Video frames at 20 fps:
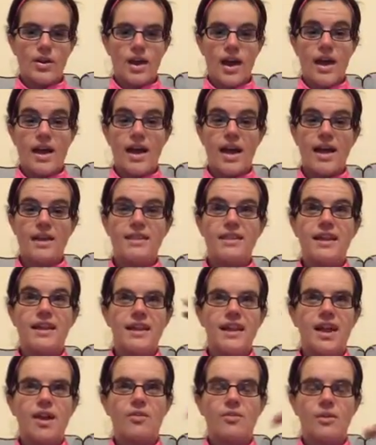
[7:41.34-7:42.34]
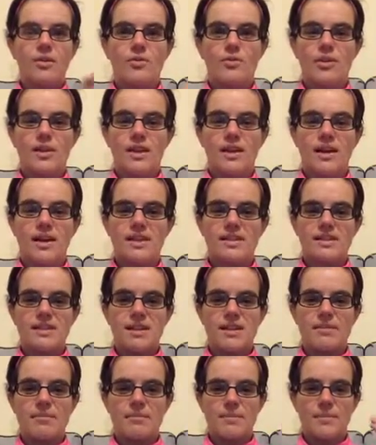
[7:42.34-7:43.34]
I like how we organize
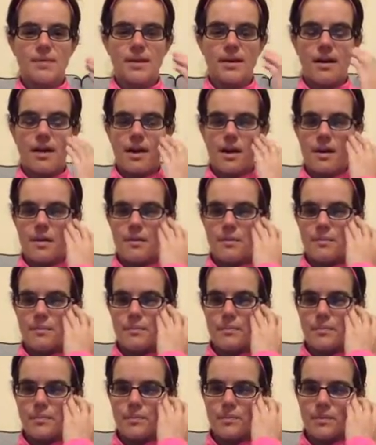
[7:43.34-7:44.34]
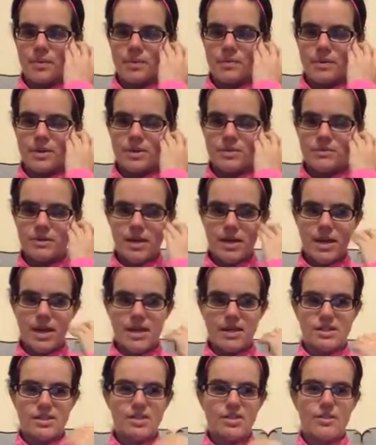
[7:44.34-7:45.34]
them when we do it.
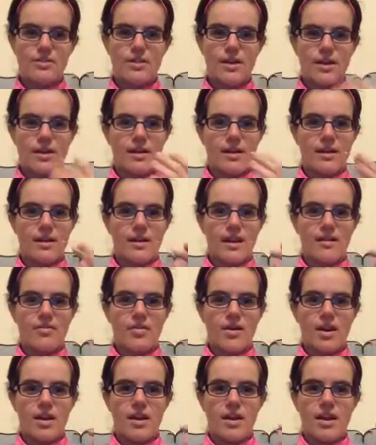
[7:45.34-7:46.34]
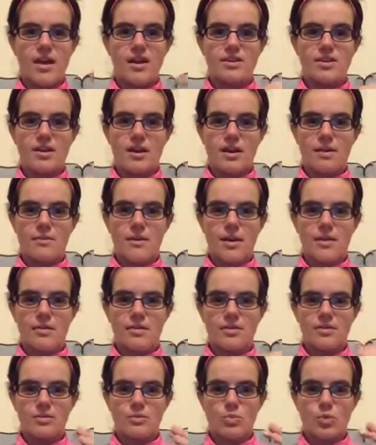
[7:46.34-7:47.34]
And so I thought I'd kind of talk
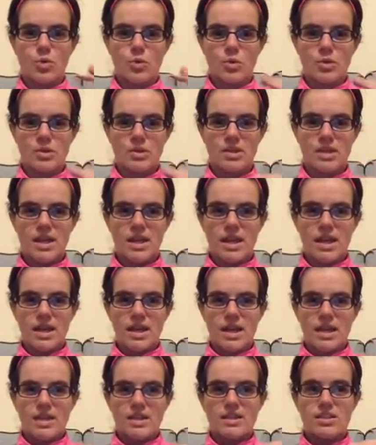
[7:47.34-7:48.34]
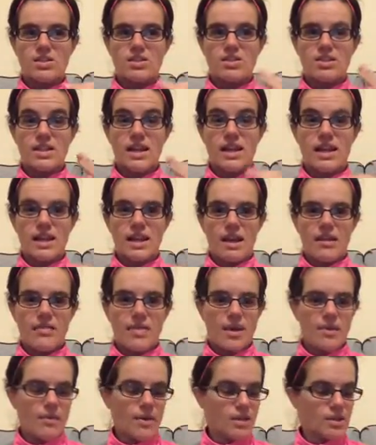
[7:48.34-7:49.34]
about some goals, setting it
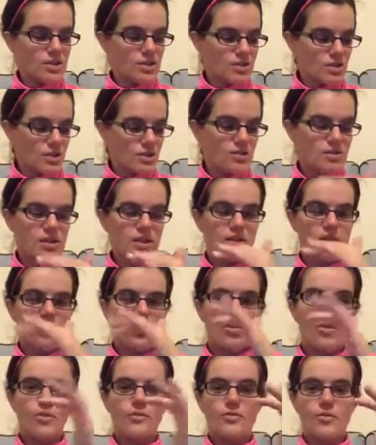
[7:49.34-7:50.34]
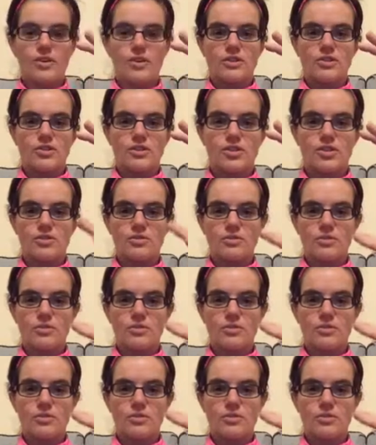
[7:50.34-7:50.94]
out that way. So you set the goal first.